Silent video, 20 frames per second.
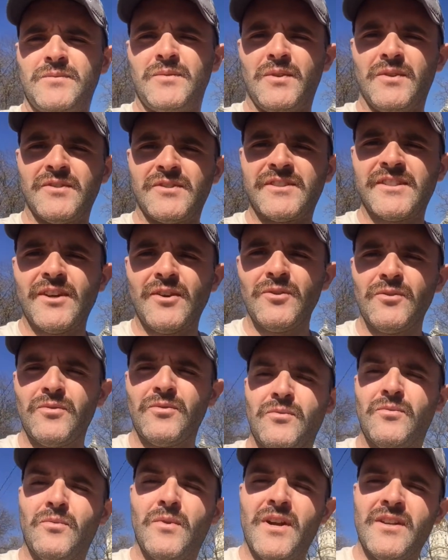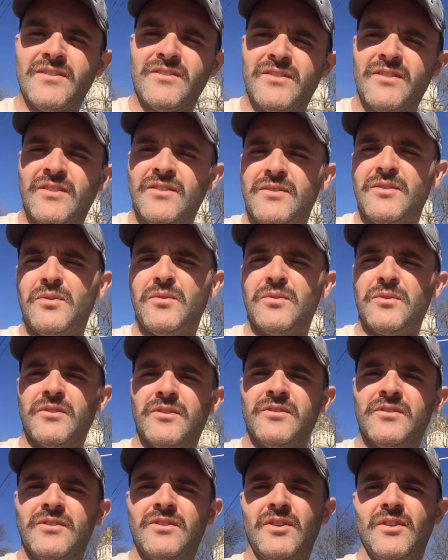on the southwest
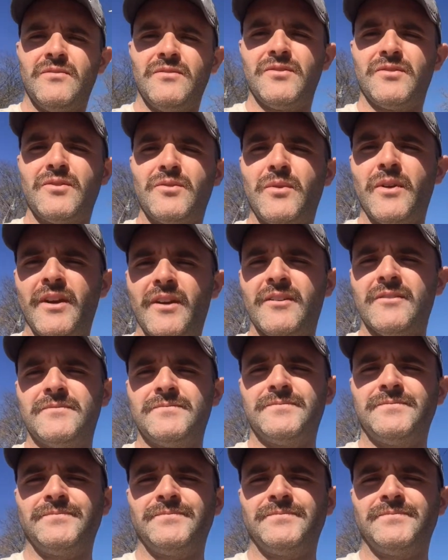corner of the square.